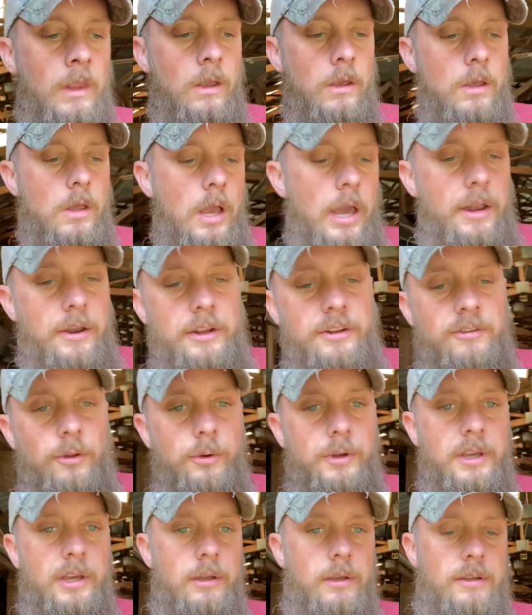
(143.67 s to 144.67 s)
And these little
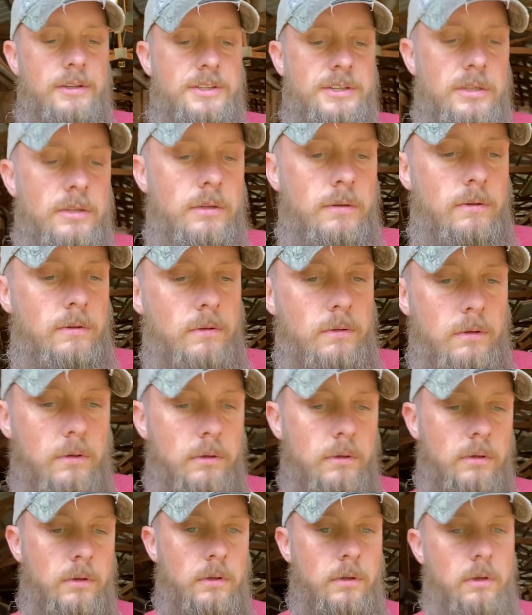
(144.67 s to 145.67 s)
kids
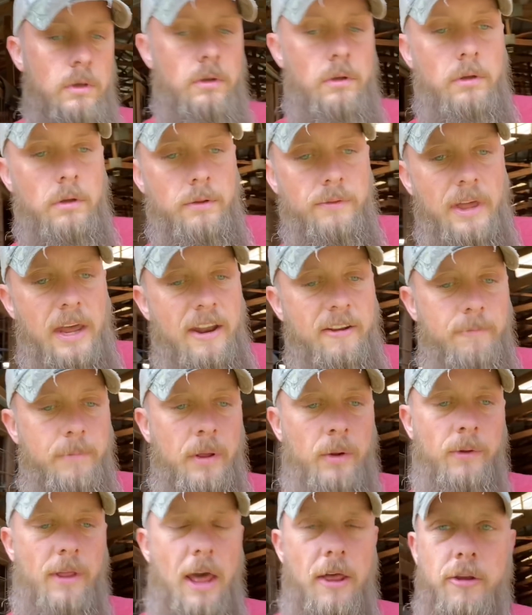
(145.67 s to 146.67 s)
that have been
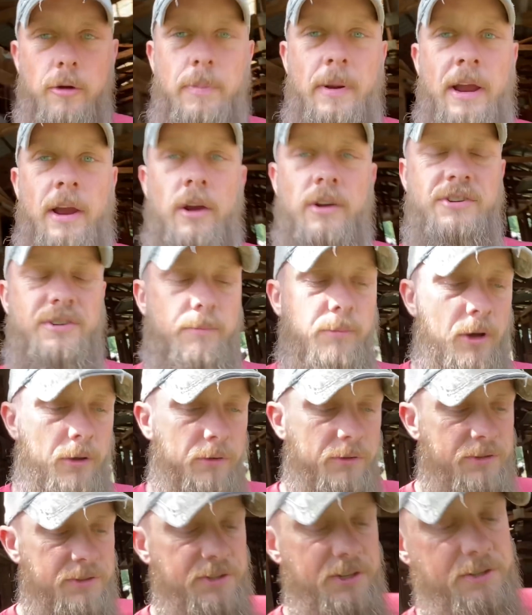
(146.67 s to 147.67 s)
without their parents and
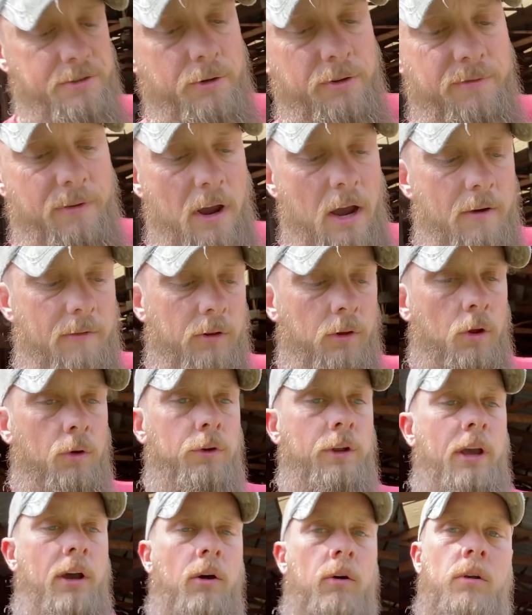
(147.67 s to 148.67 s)
brothers and sisters for however long
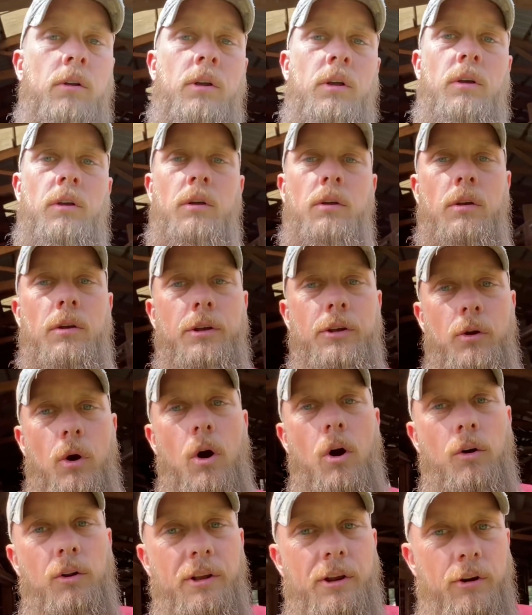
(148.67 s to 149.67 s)
now, you don't
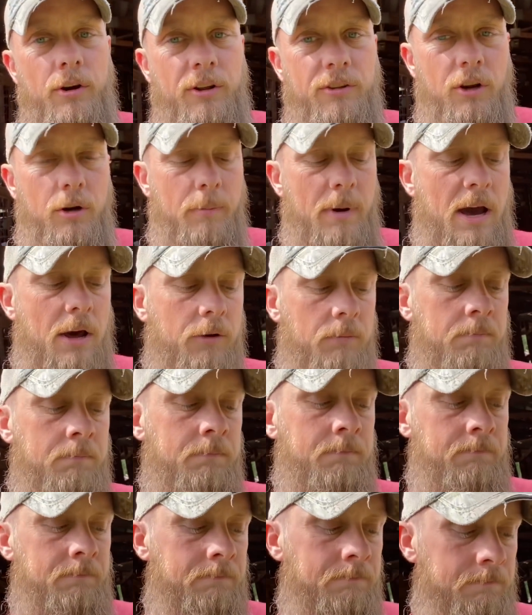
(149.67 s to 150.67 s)
hardly hear nothing about them.
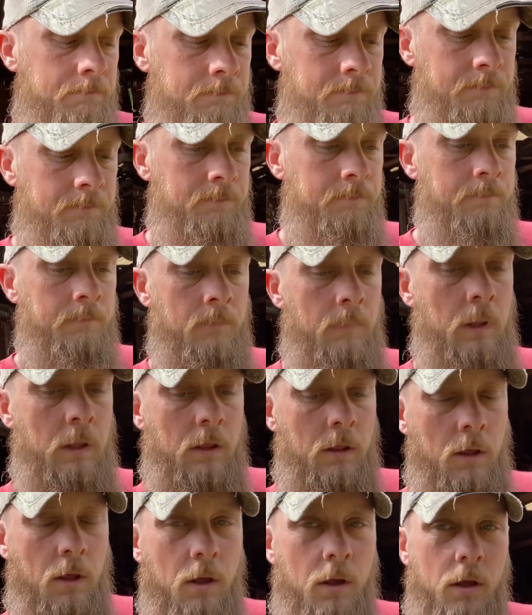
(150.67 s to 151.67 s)

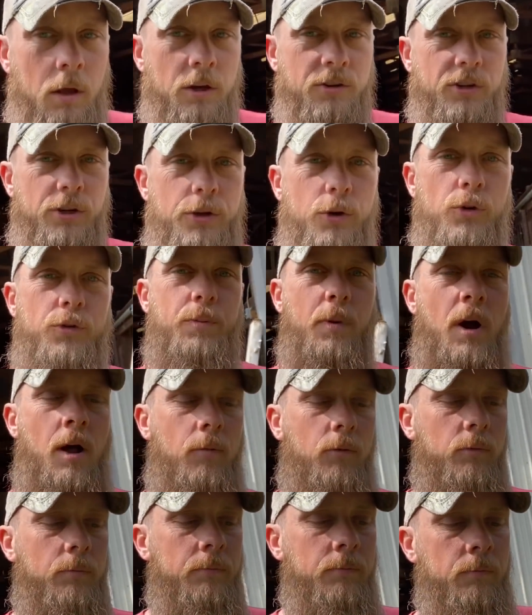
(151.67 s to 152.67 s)
There's a huge
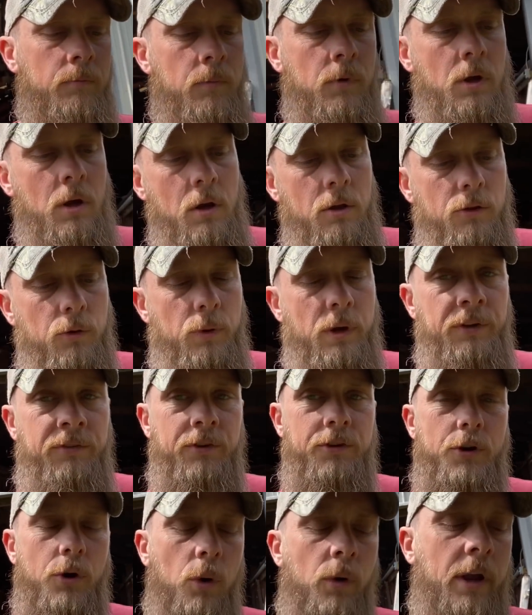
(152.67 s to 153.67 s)
problem. The reason
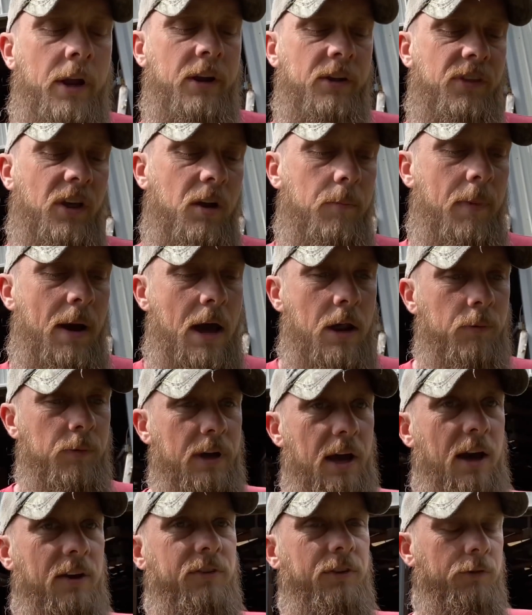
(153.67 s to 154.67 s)
you don't hear anything about them,
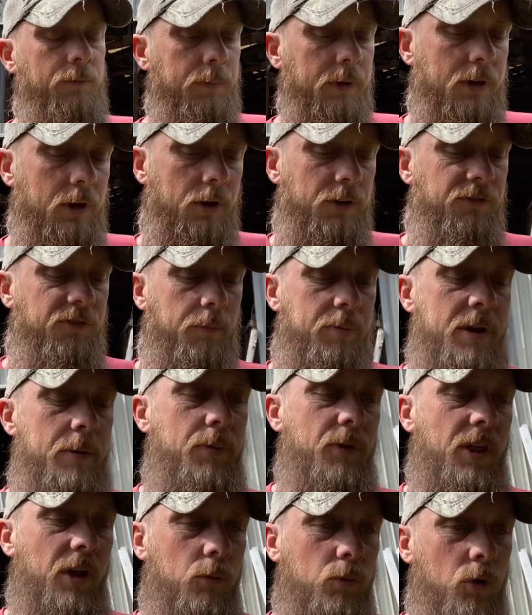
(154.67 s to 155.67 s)
guys, is because the
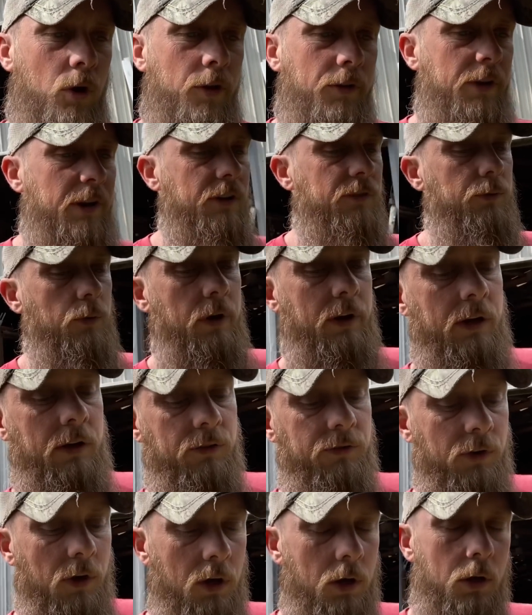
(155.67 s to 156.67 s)
people that run these
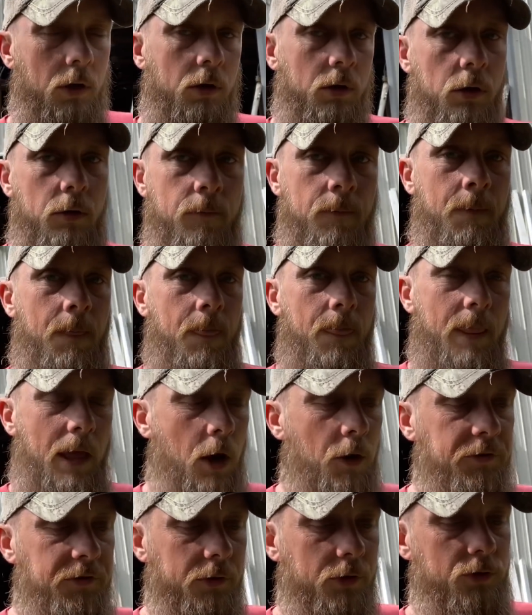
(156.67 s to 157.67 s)
rings, they
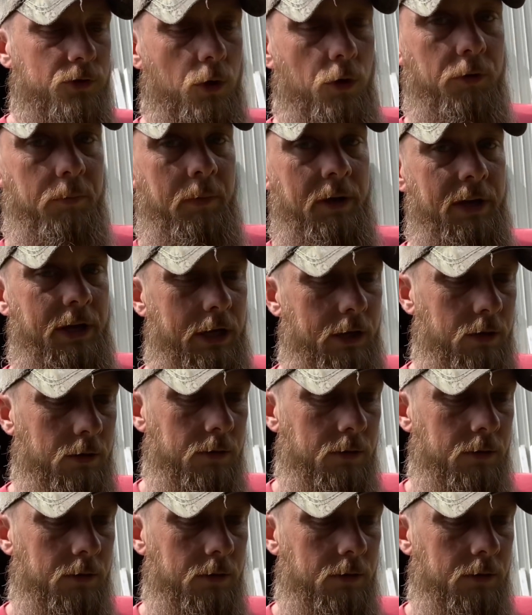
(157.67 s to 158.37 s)
also control the media.